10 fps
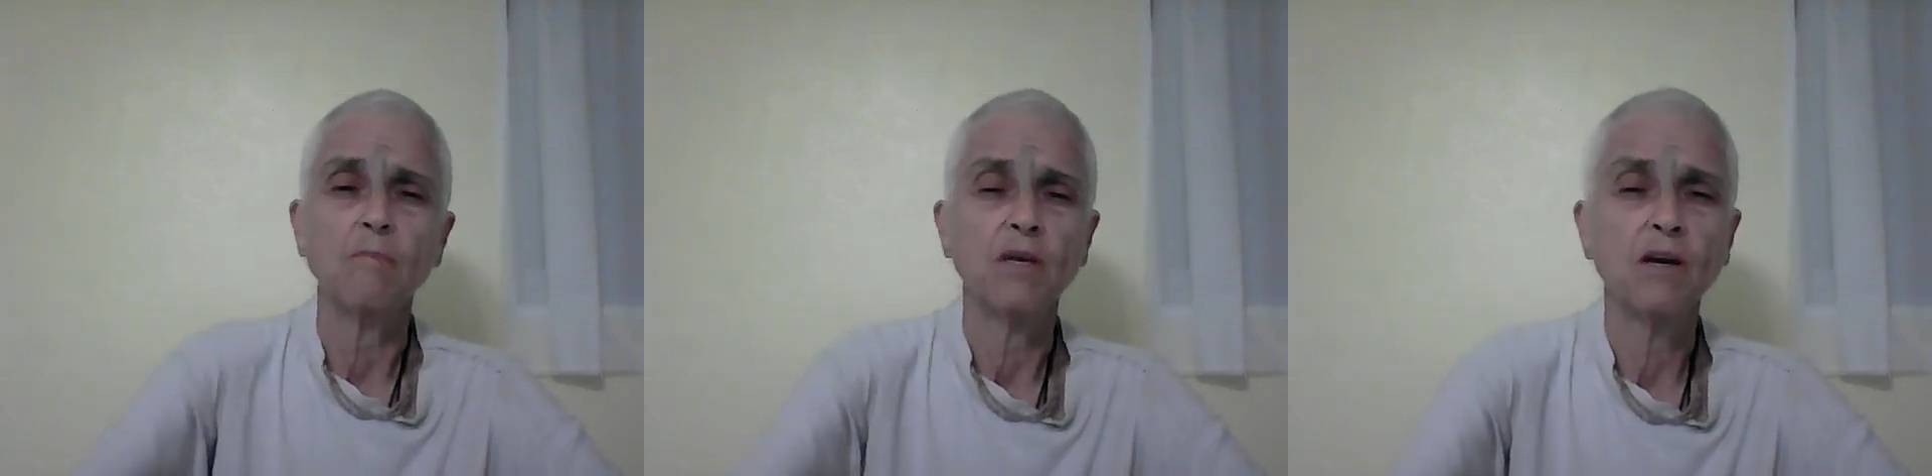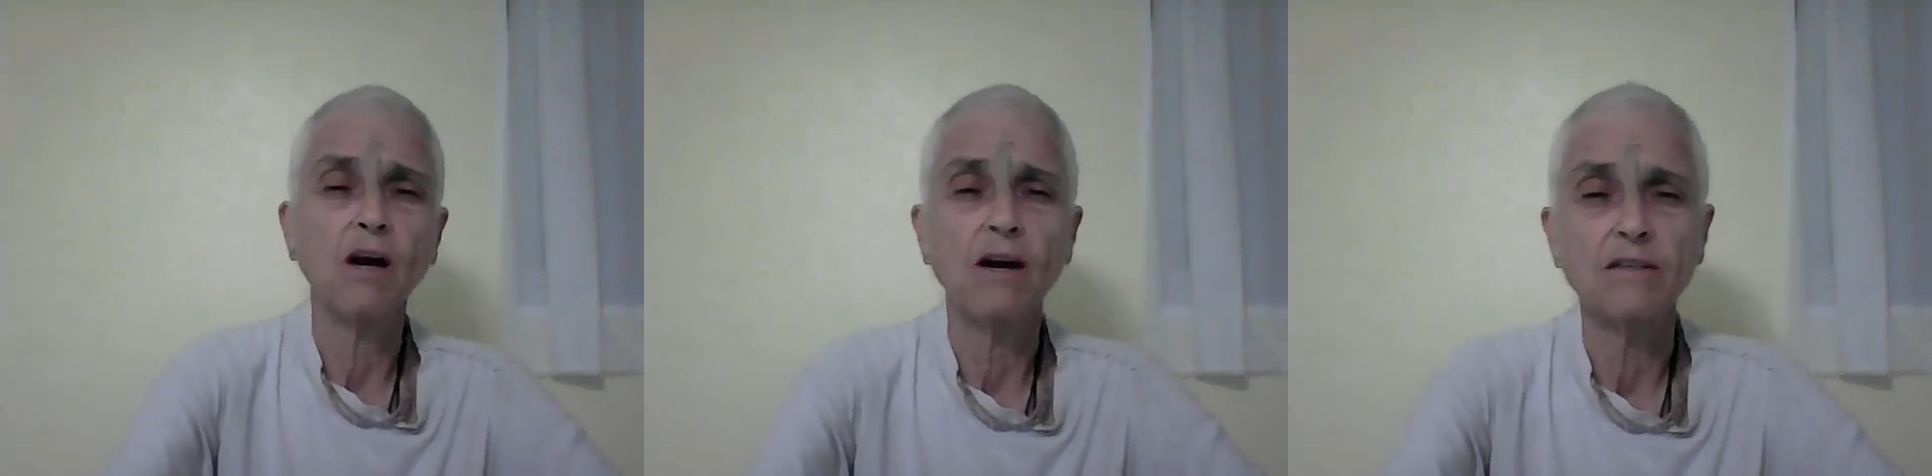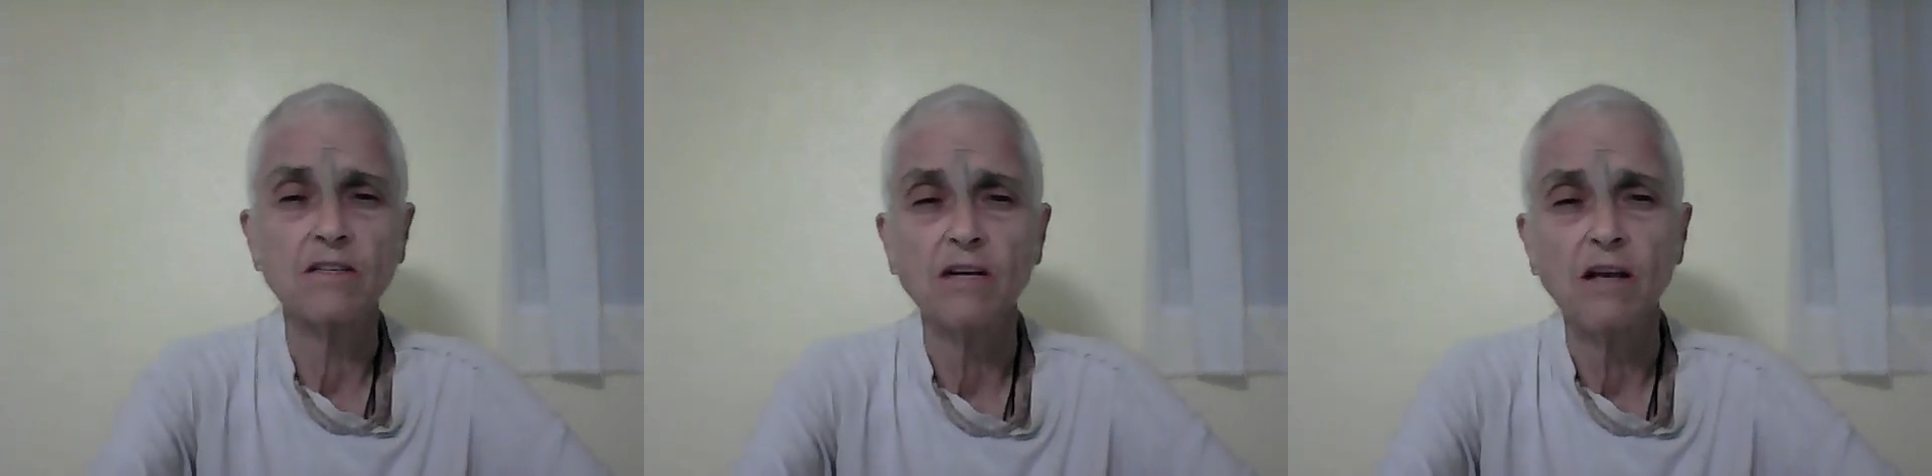
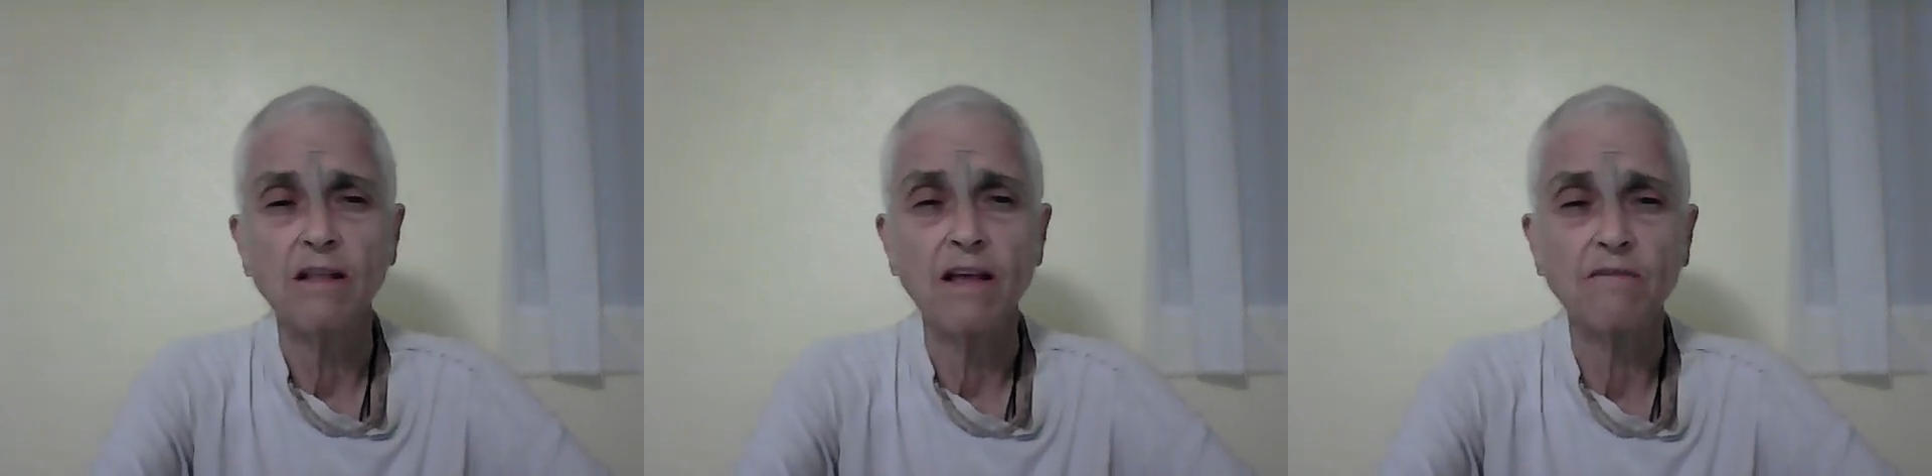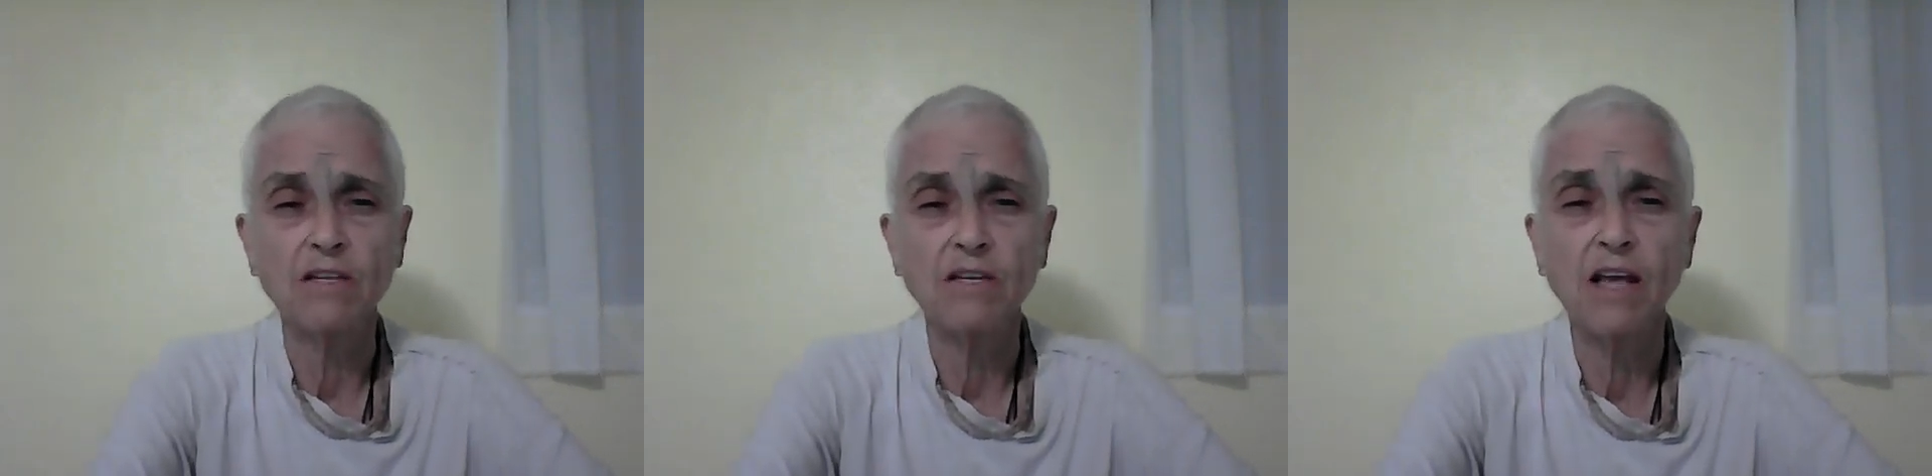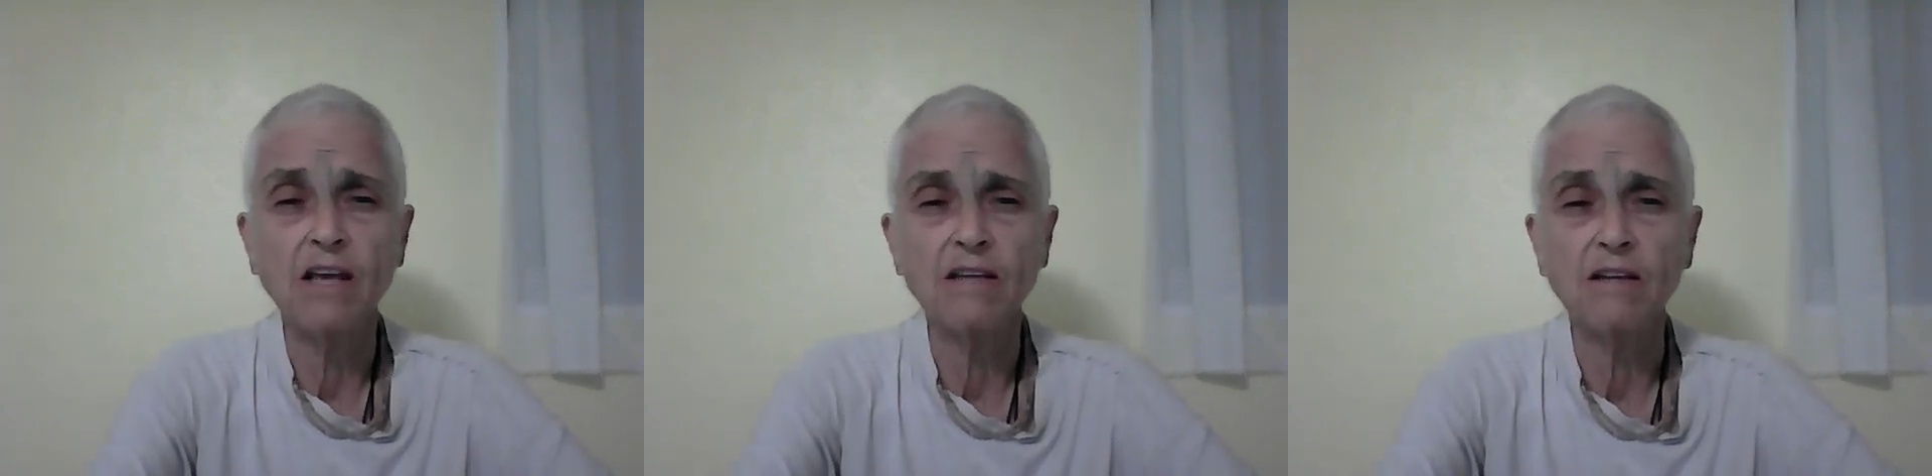because they have
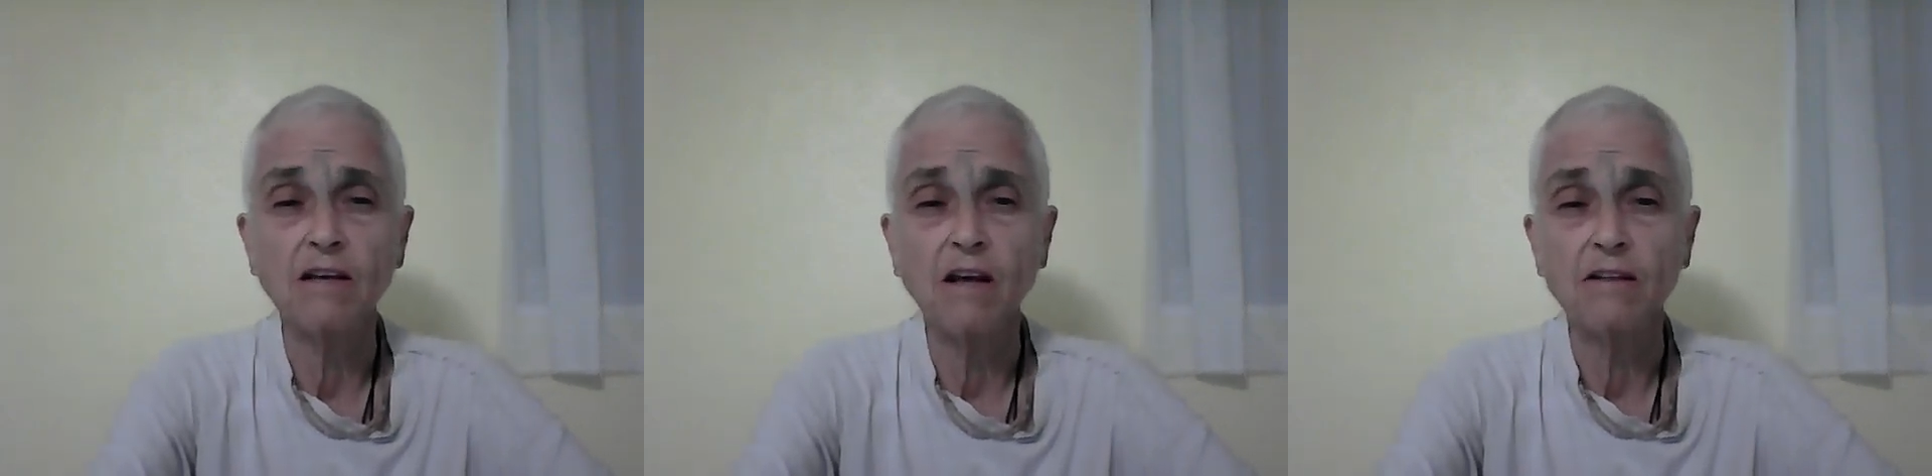attained